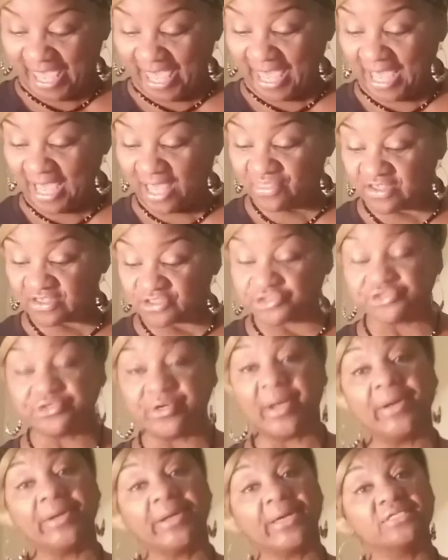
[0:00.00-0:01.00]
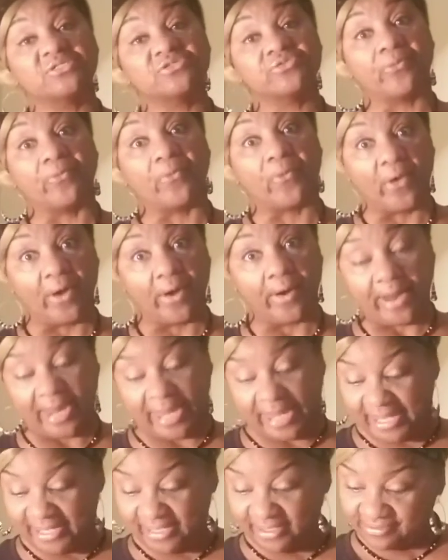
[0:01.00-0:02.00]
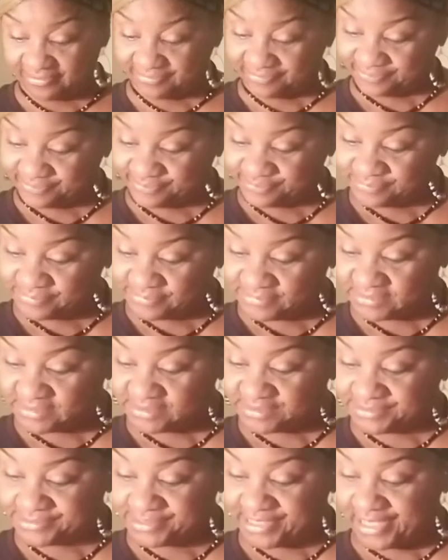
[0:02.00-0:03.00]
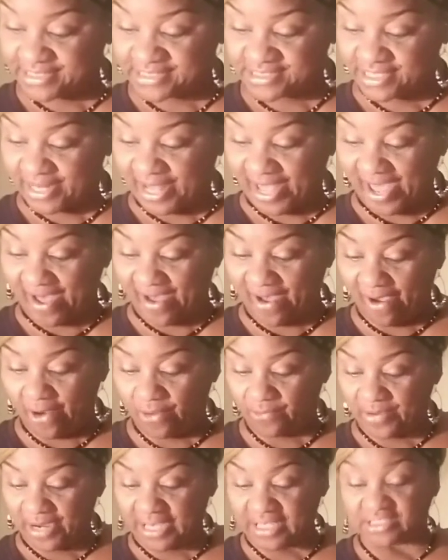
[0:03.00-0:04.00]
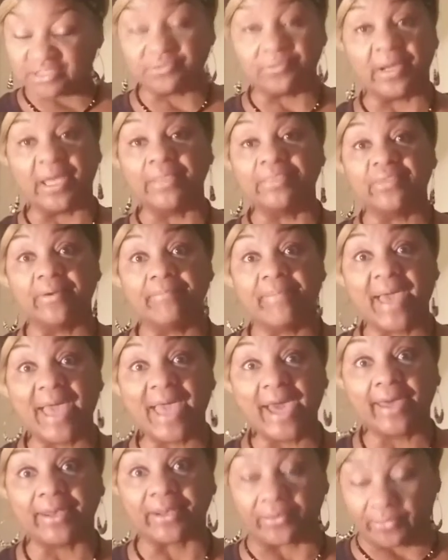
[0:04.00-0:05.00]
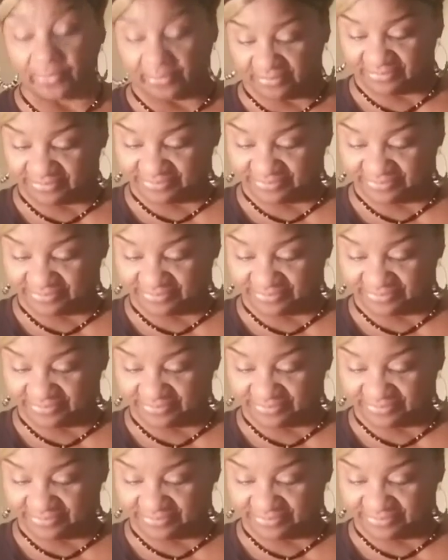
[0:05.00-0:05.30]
and the strongest warrior doesn't always win the battle.